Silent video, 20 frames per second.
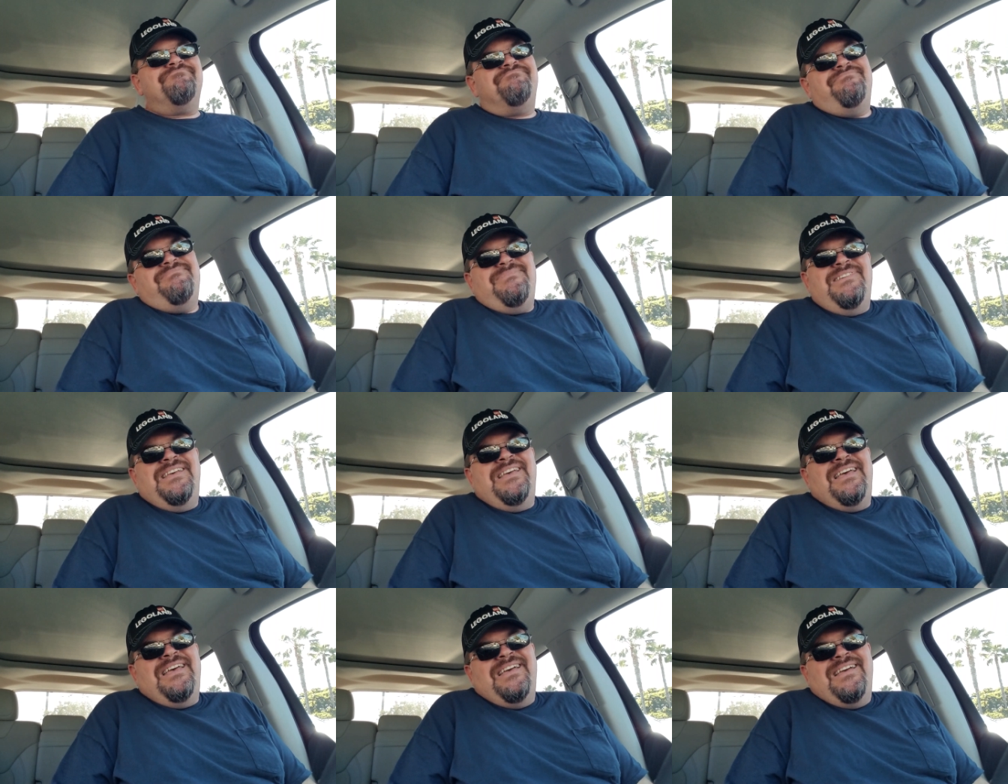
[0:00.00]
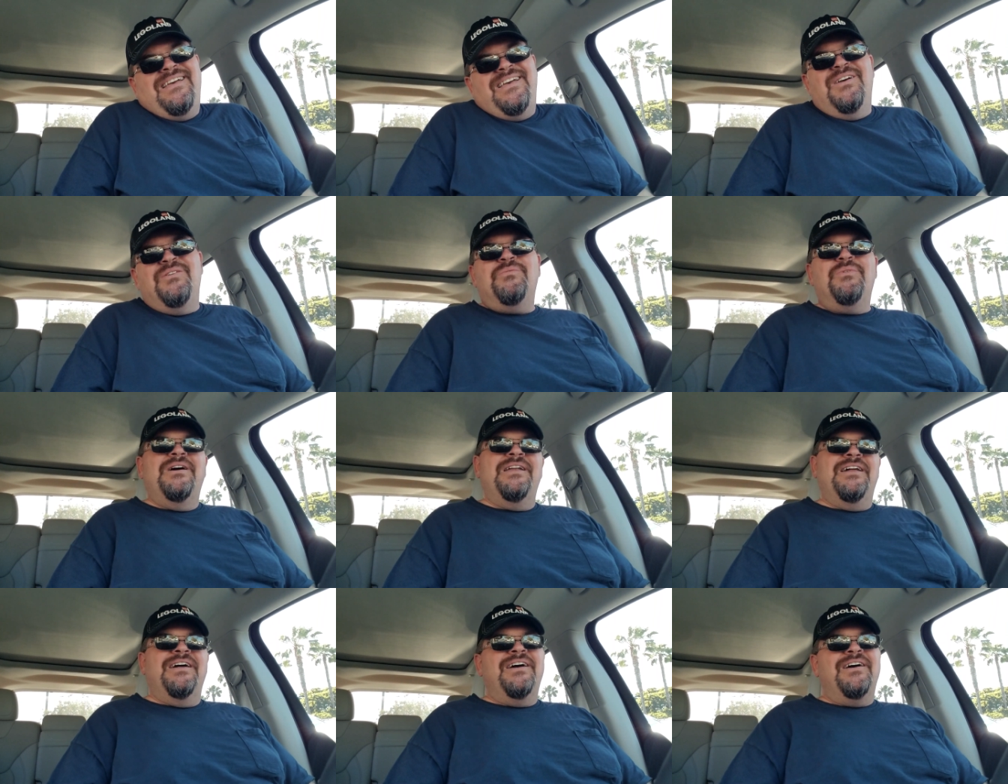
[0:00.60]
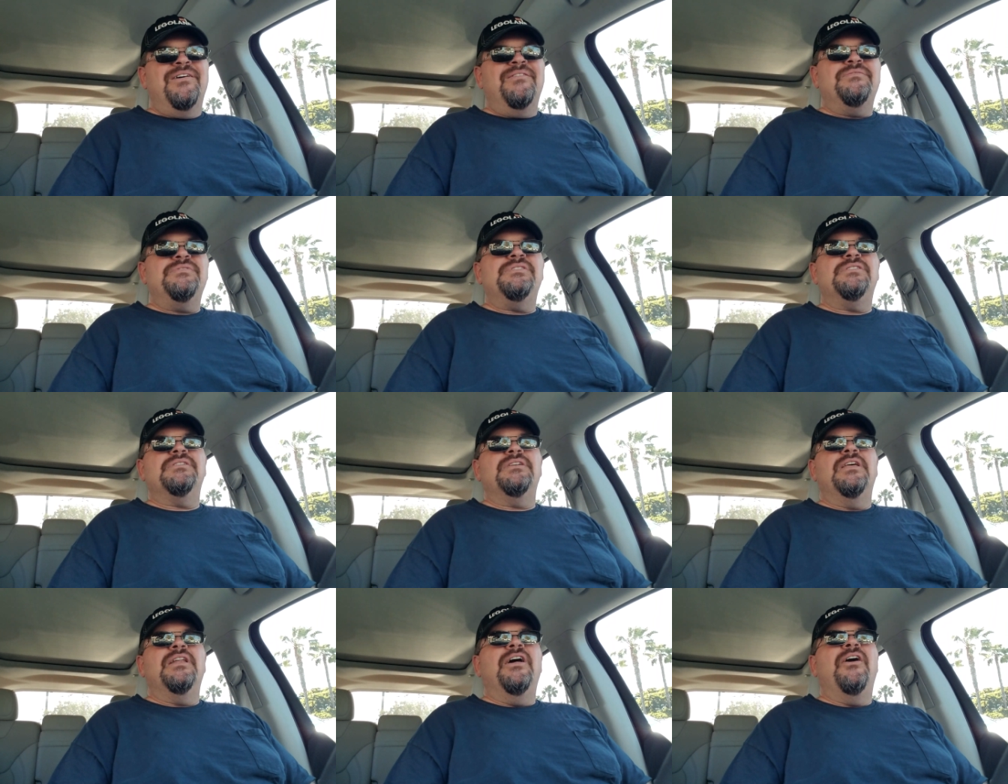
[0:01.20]
eh,
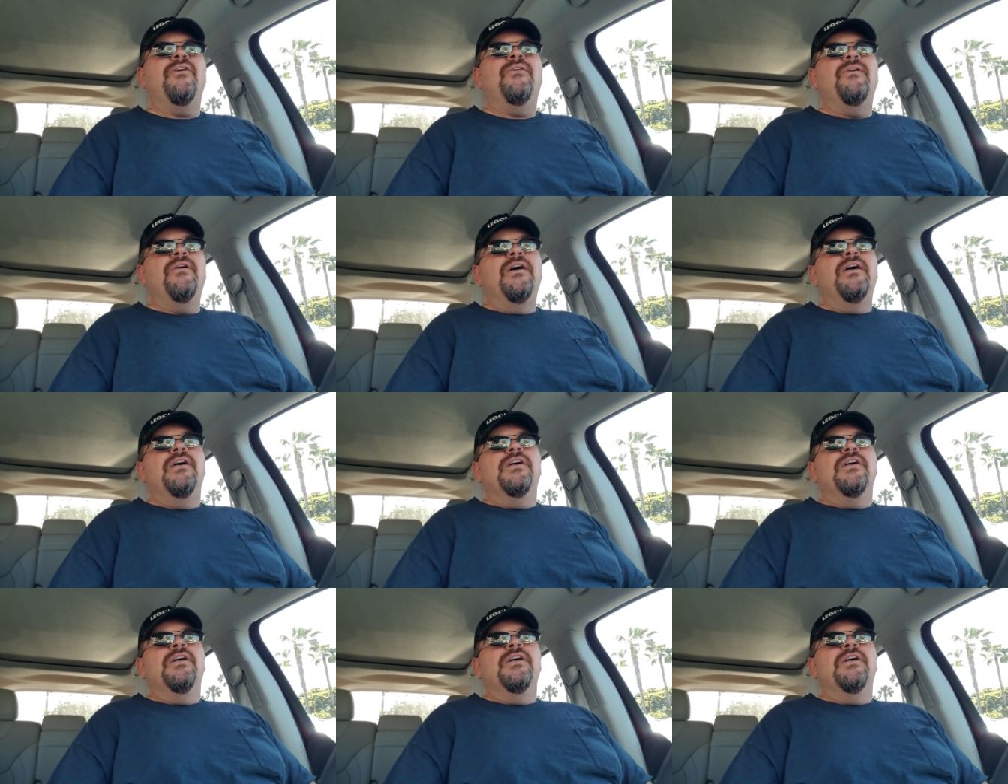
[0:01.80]
whatevs, you know?